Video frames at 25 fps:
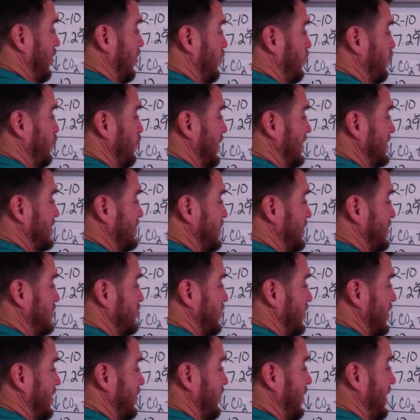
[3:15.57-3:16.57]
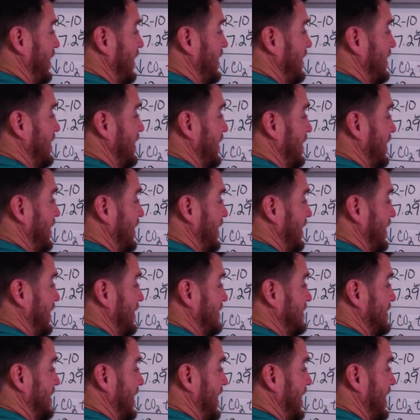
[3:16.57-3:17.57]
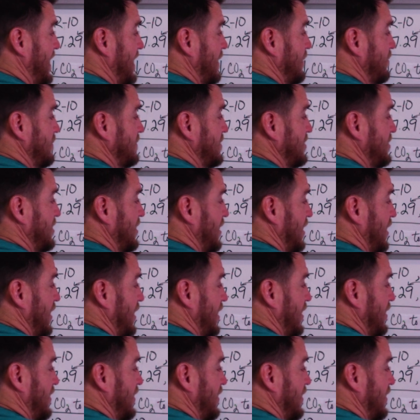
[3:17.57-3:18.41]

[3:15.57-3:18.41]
respiratory rate times